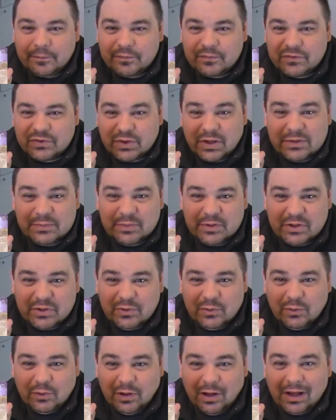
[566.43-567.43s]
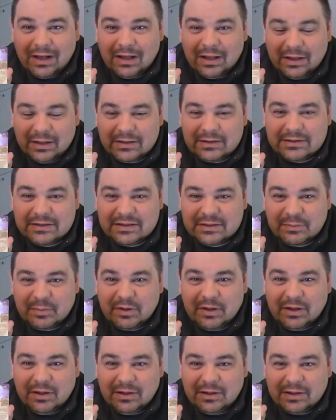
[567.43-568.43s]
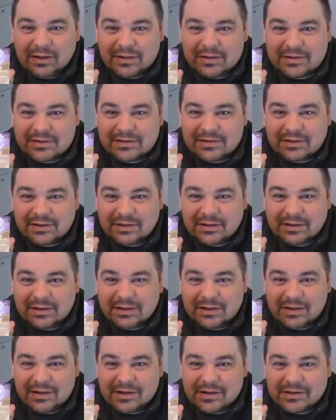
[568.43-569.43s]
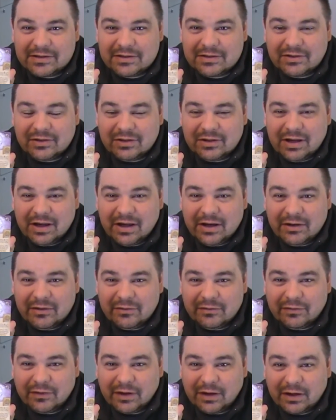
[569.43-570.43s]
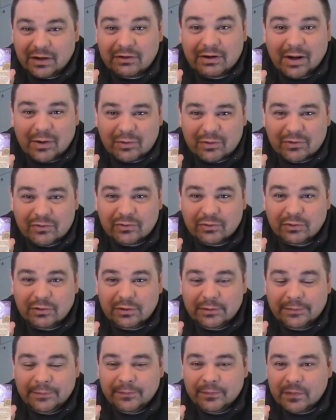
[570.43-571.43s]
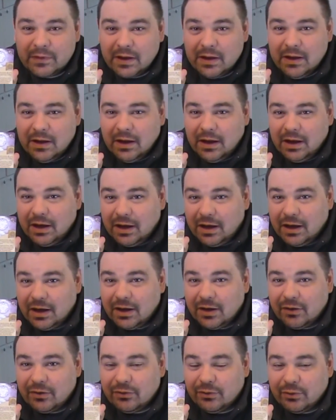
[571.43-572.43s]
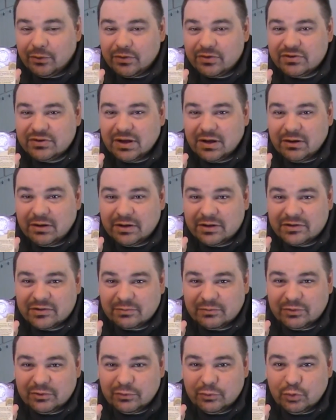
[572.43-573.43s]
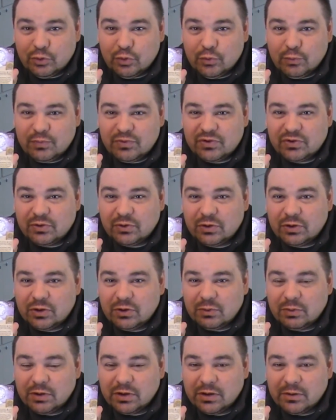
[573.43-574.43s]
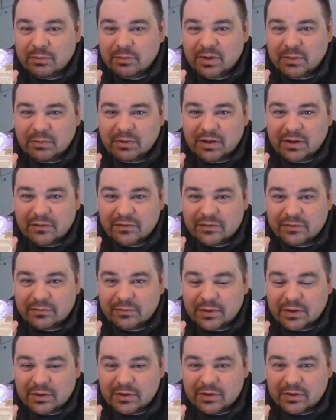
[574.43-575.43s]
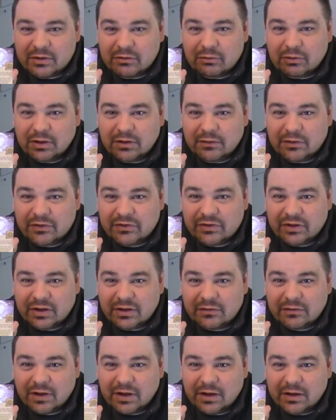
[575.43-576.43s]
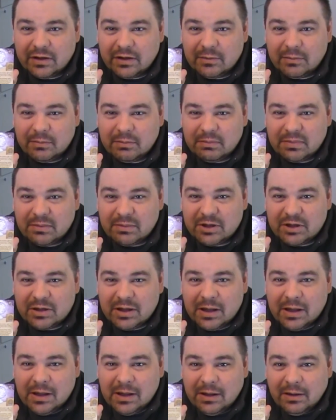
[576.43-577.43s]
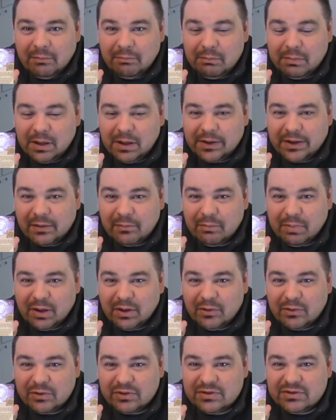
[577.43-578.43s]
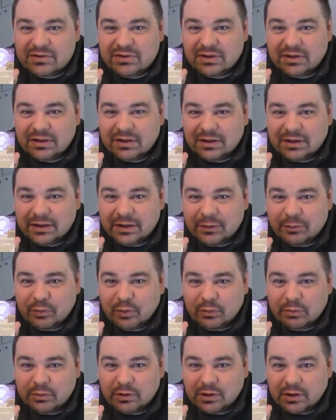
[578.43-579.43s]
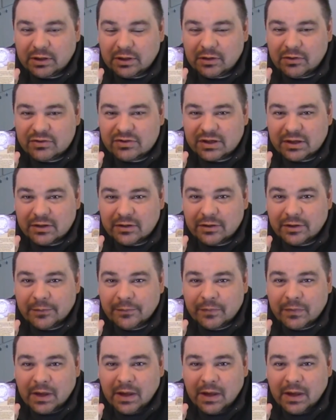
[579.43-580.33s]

So that's pretty cool. I like this spell. It's good kind of crowd control. Throw this down on some troops, or where people have some of their hero level stuff kind of maybe milling about inappropriately close together.